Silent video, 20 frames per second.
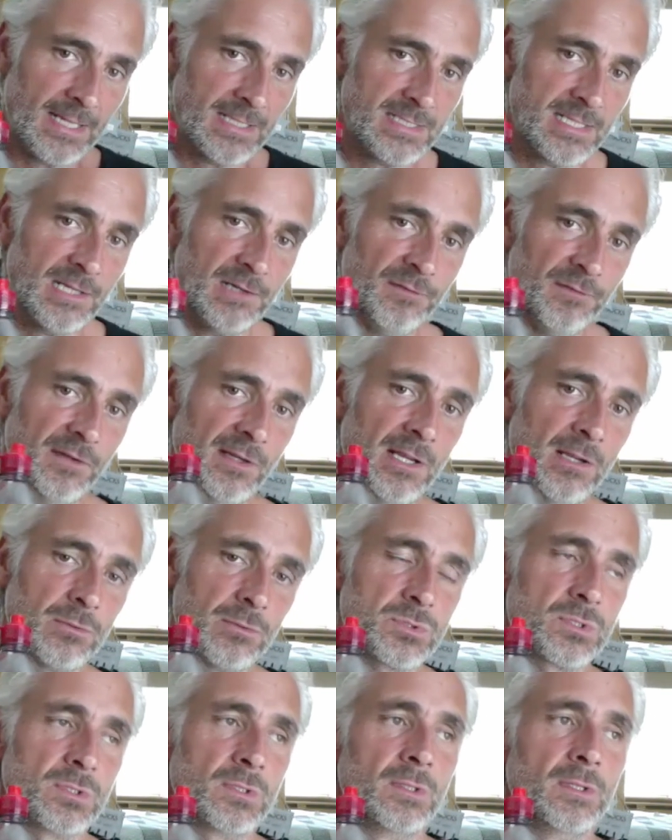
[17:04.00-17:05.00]
as anything
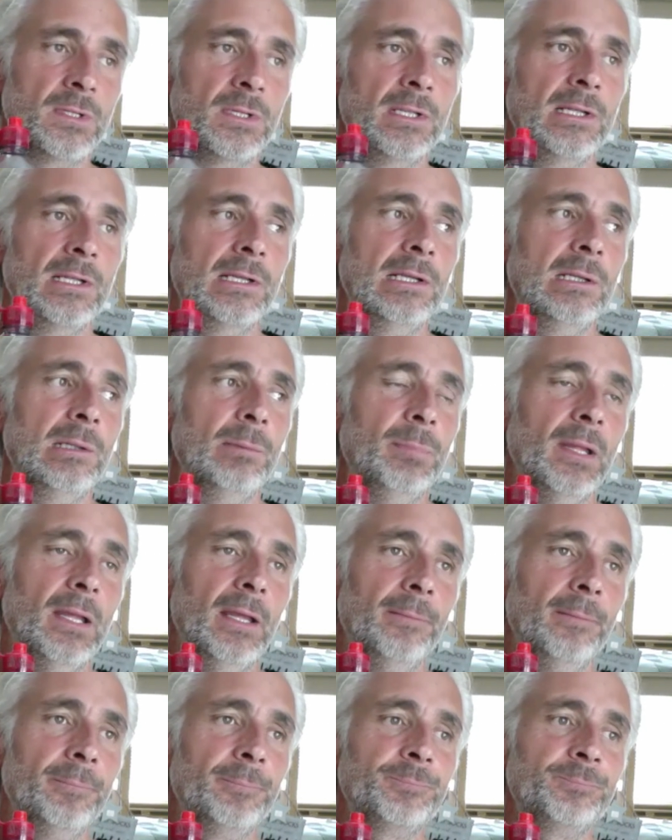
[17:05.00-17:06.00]
else but
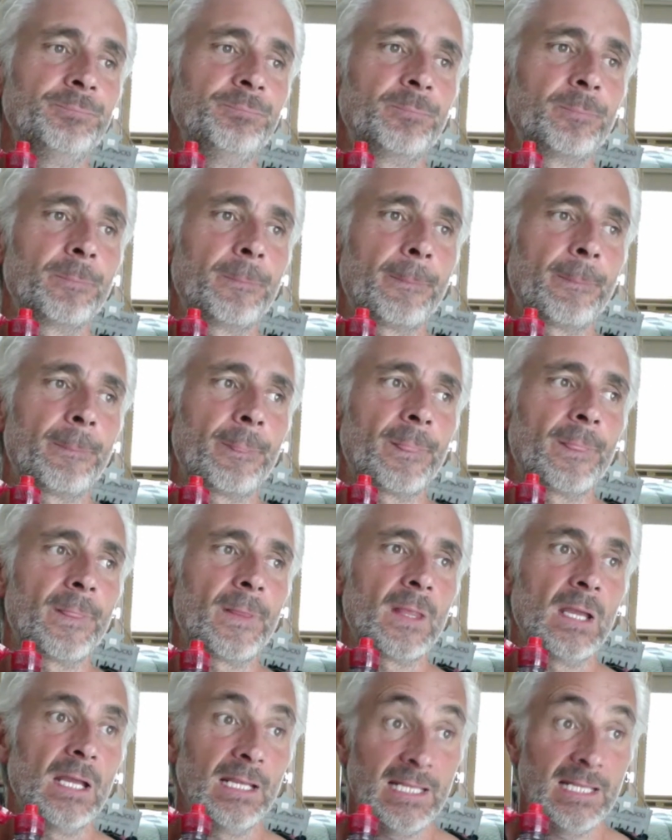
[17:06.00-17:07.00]
um,
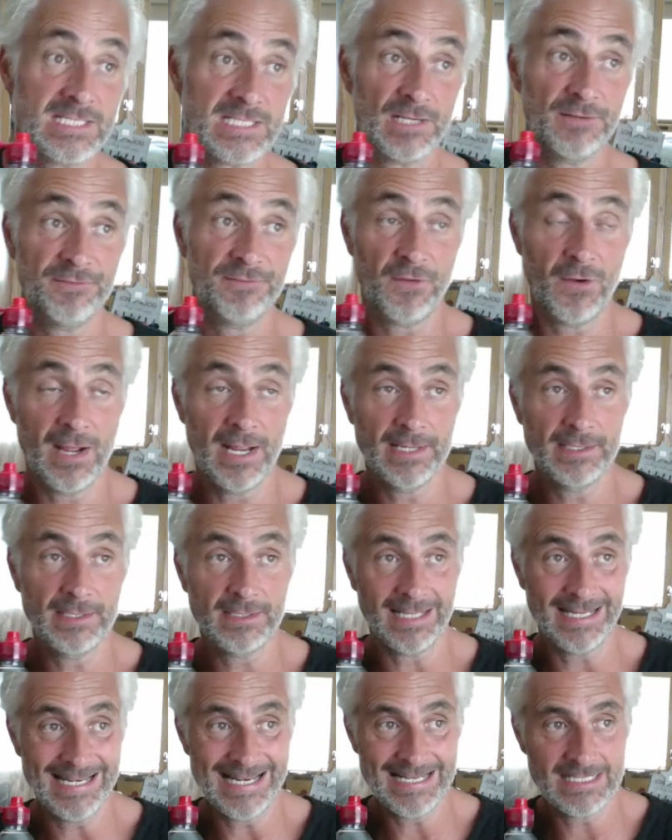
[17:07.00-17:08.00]
unless they find
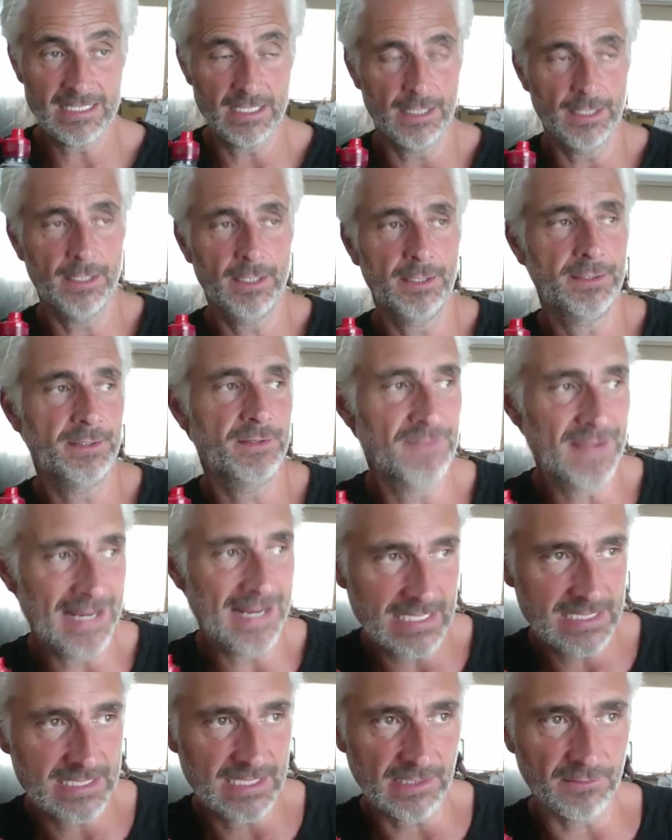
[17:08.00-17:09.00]
an uh, the
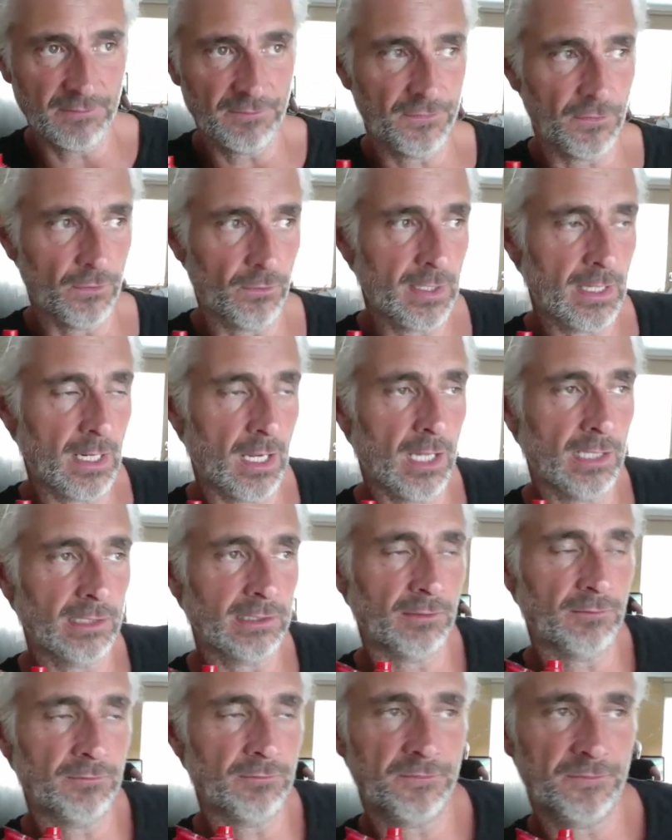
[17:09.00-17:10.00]
vaccine for it i
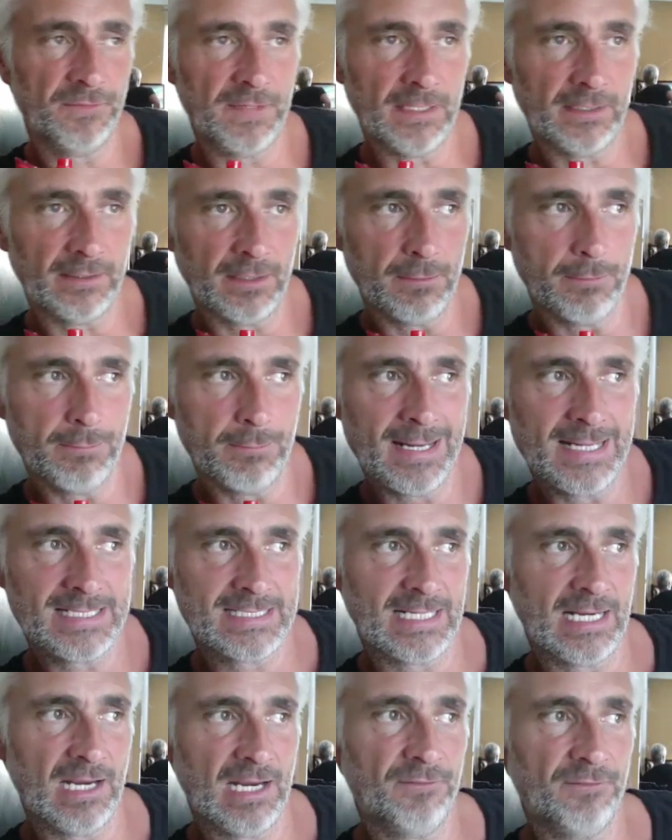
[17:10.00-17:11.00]
don't think that mass
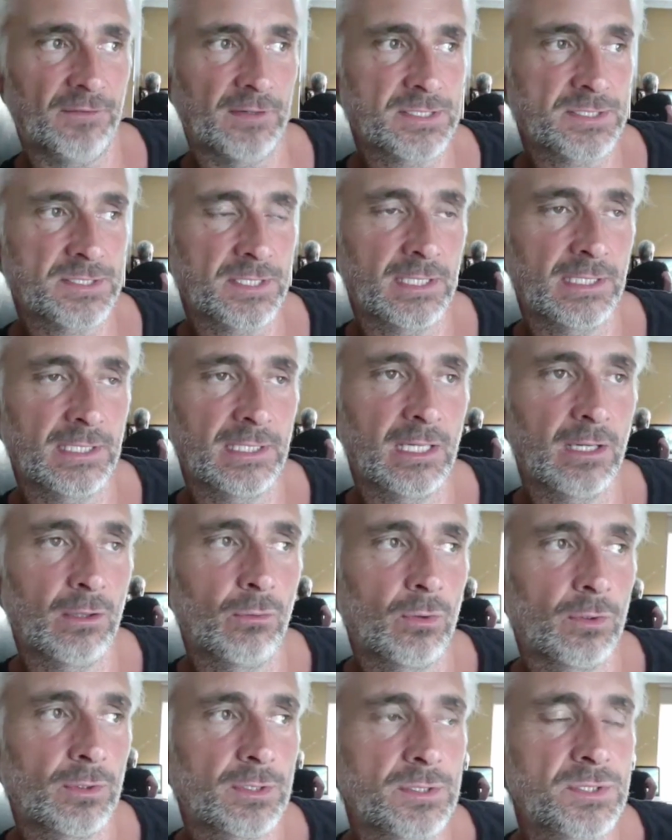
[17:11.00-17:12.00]
gatherings are going to go
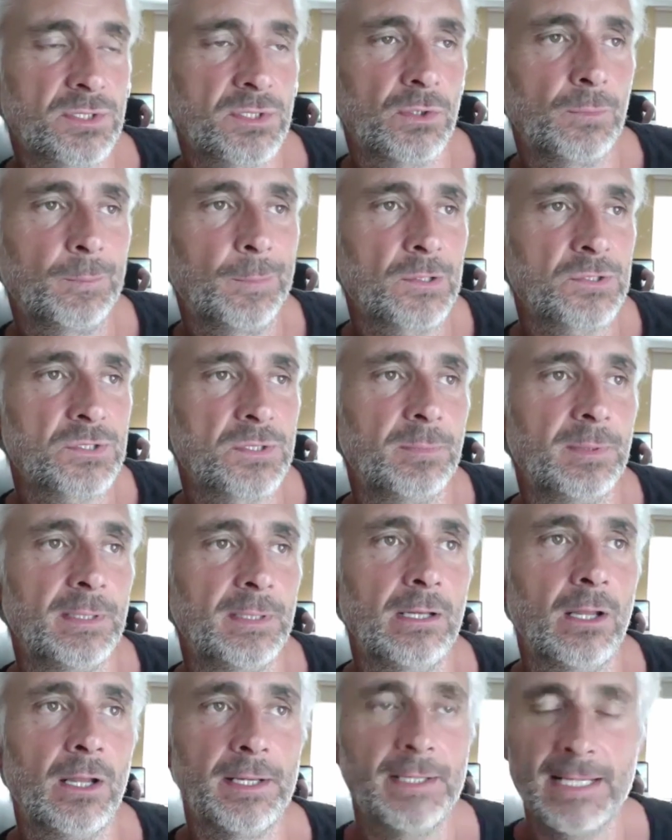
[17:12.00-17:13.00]
on until possibly
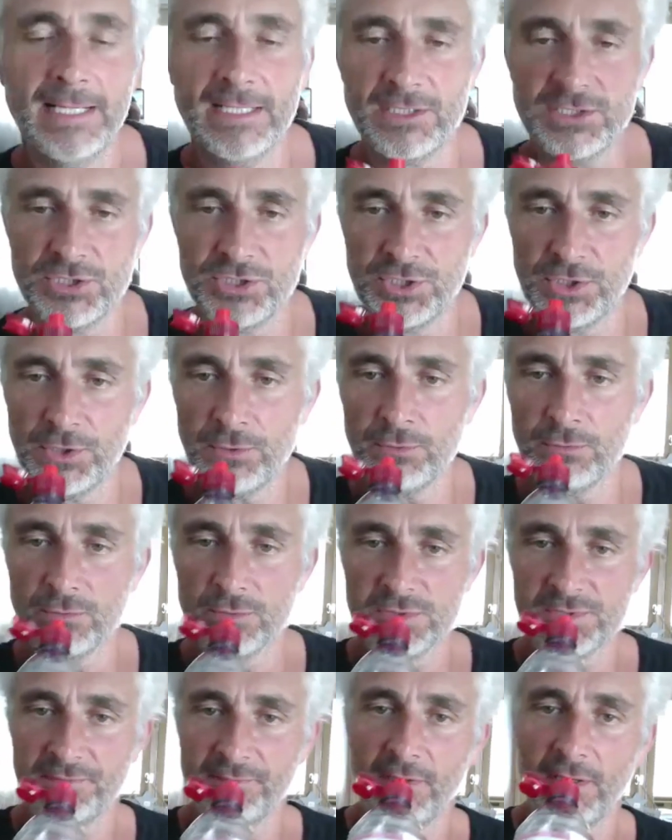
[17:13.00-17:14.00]
like next june
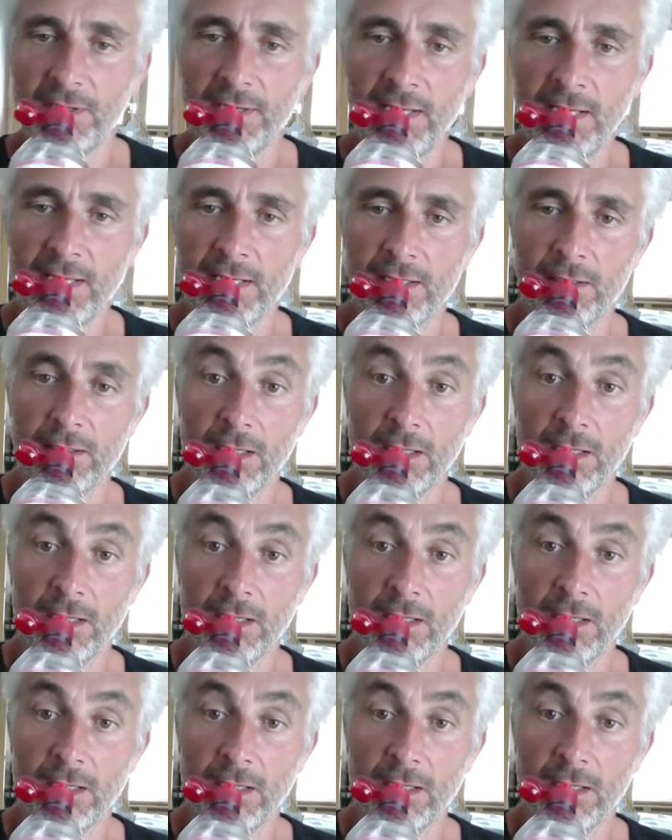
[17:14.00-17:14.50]
something like that